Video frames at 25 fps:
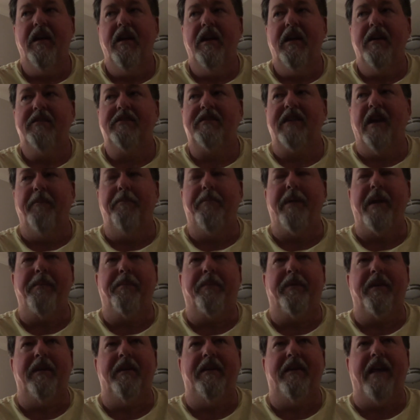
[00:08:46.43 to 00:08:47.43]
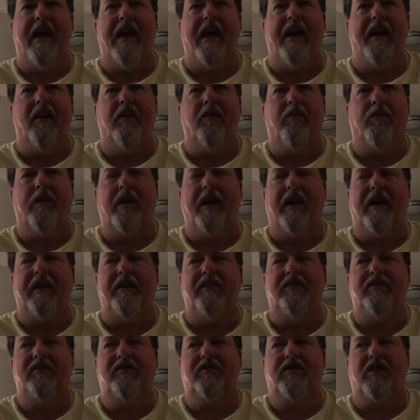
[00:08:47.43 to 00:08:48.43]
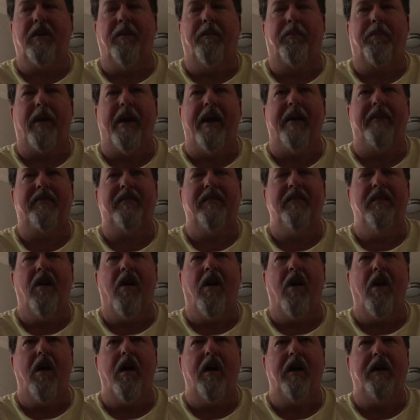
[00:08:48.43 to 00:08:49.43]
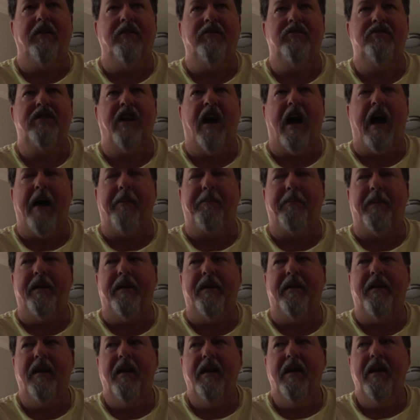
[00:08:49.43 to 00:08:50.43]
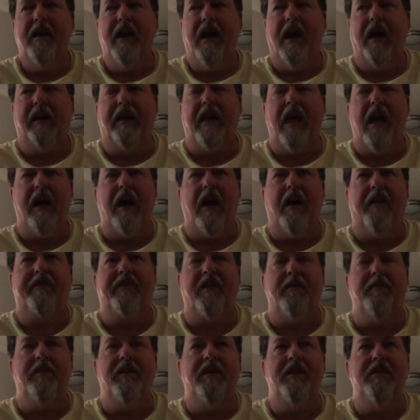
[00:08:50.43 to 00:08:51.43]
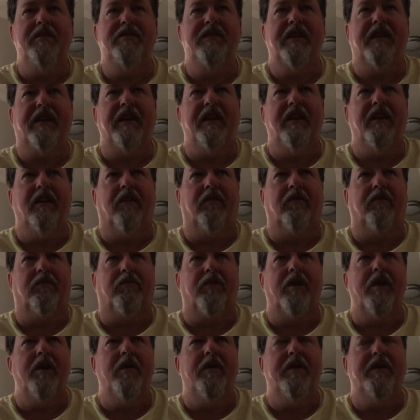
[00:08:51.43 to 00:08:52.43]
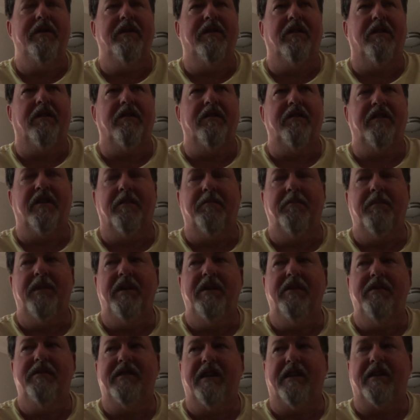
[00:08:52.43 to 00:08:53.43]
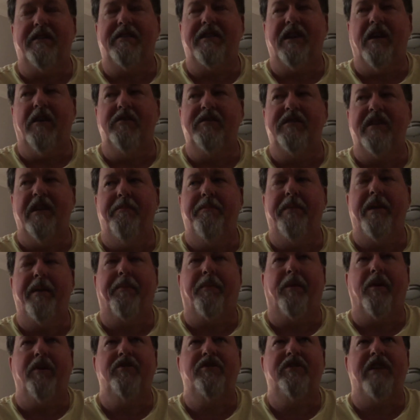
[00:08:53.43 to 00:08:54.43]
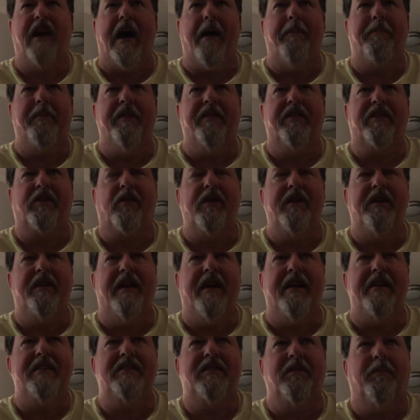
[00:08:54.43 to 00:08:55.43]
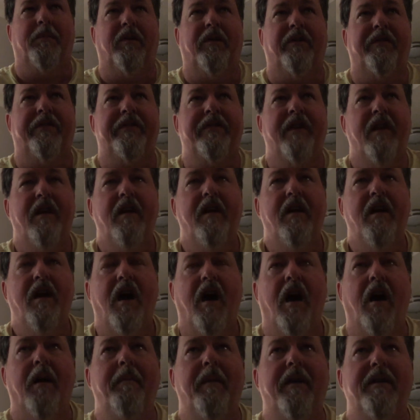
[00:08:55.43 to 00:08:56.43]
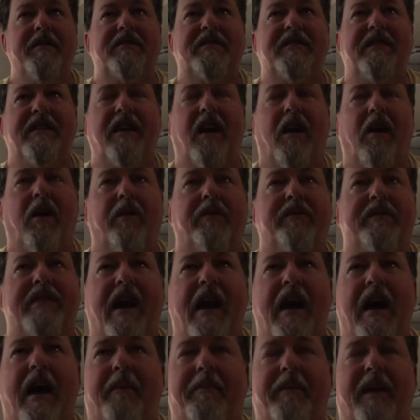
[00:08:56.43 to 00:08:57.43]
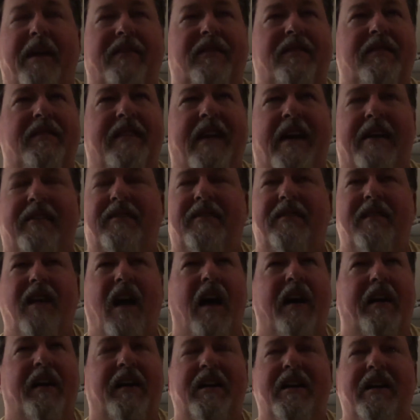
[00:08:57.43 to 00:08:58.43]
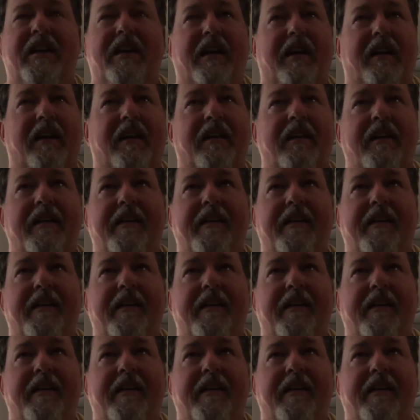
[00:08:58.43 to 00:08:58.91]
Some people today are really compressing hard and chopping a lot off the music, and it'll ruin your music. So some people are chopping 3 decibels almost the whole time. That's not good.